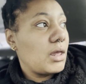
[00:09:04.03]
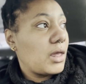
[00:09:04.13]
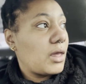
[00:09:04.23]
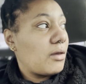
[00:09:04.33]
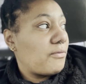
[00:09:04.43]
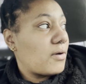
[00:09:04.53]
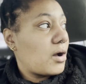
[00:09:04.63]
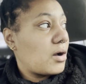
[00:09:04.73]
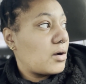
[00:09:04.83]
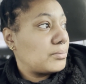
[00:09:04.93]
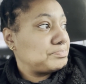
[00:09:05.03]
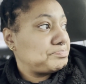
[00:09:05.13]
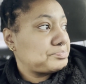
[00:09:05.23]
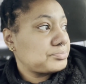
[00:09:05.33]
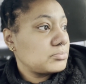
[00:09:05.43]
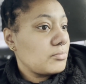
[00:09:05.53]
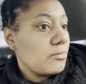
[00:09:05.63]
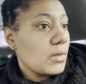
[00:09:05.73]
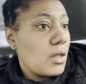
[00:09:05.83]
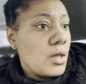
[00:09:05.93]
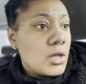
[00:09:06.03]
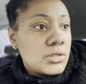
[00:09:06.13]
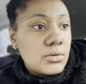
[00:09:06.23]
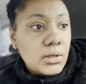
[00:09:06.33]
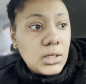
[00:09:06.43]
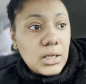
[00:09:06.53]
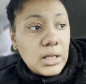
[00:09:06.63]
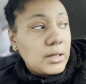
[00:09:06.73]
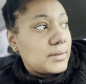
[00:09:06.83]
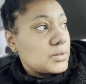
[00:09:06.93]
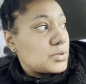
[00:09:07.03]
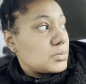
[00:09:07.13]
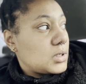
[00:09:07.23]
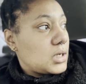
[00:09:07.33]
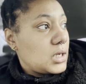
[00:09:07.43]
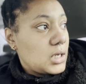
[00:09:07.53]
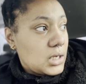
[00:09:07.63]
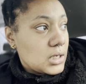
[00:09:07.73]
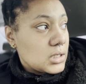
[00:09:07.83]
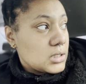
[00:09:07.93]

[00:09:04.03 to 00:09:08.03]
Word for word: if um, Story needed anything to eat.